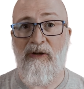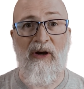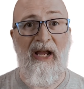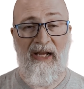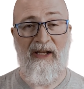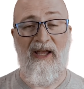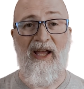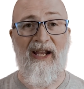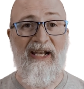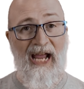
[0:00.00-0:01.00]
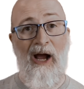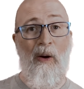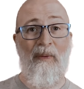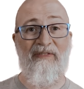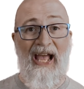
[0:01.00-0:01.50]
gray. And
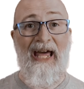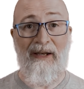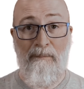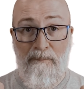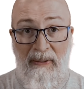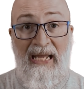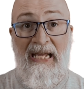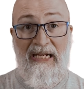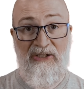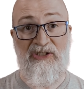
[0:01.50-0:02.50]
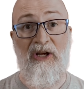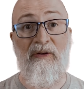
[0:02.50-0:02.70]
now we've added beige.